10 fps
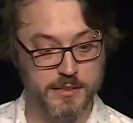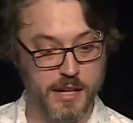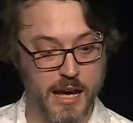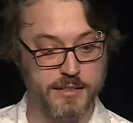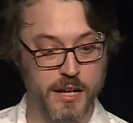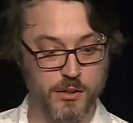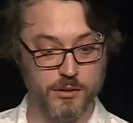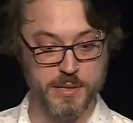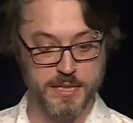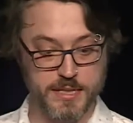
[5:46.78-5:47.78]
our data
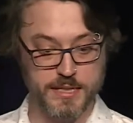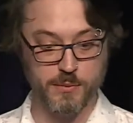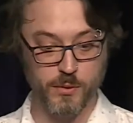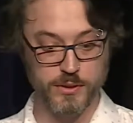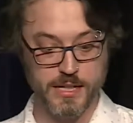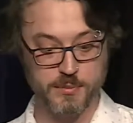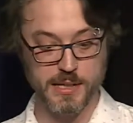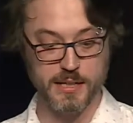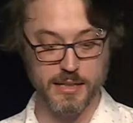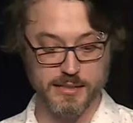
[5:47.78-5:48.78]
on business, then we'll need to be
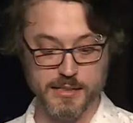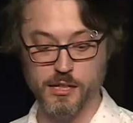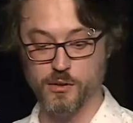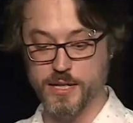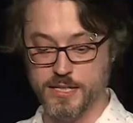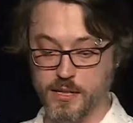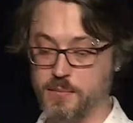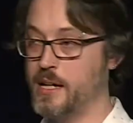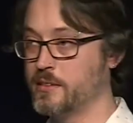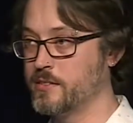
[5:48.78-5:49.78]
collecting increasing
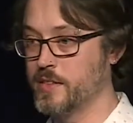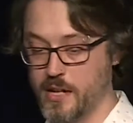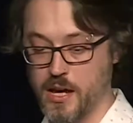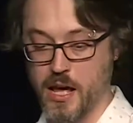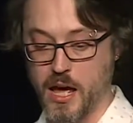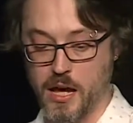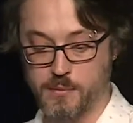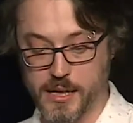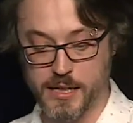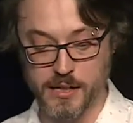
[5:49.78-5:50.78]
amounts of it
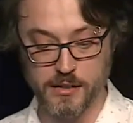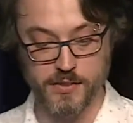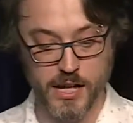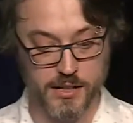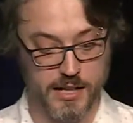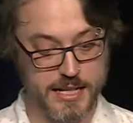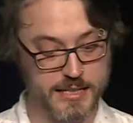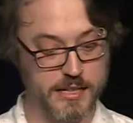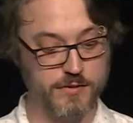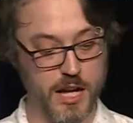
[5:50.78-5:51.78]
and making it
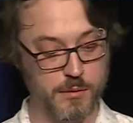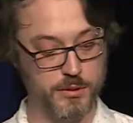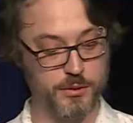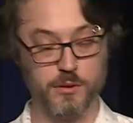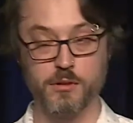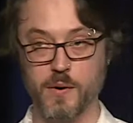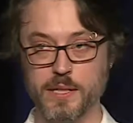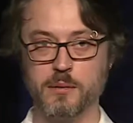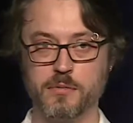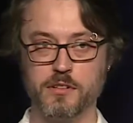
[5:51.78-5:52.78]
easily available to a
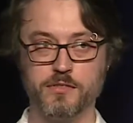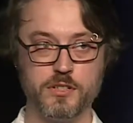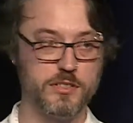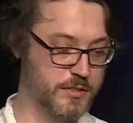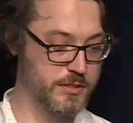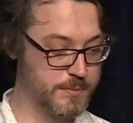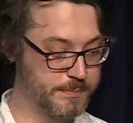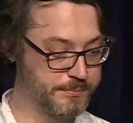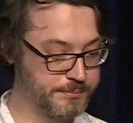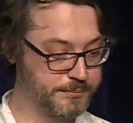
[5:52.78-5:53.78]
growing number of users.
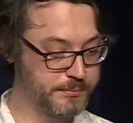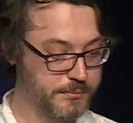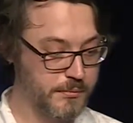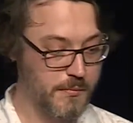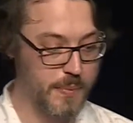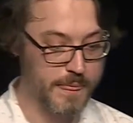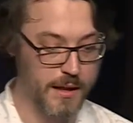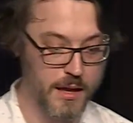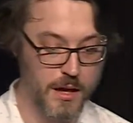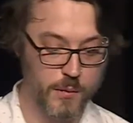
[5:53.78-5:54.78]

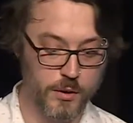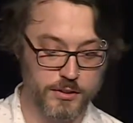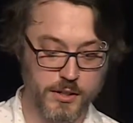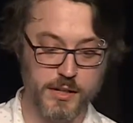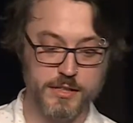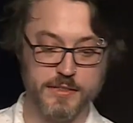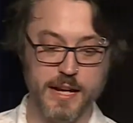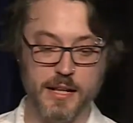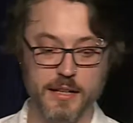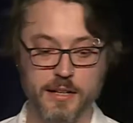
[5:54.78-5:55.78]
We're also going to
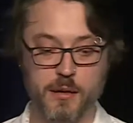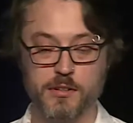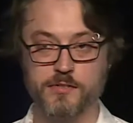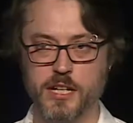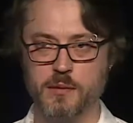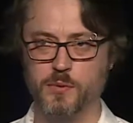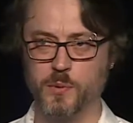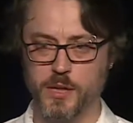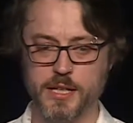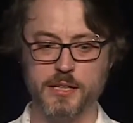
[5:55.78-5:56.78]
scale our number of teams
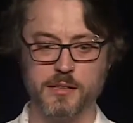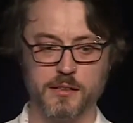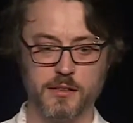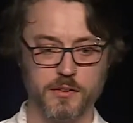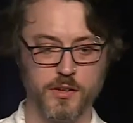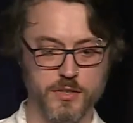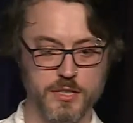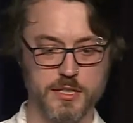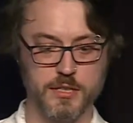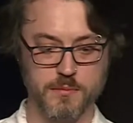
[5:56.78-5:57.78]
working on those
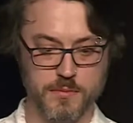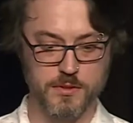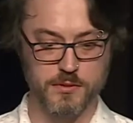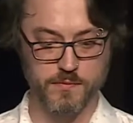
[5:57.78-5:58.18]
systems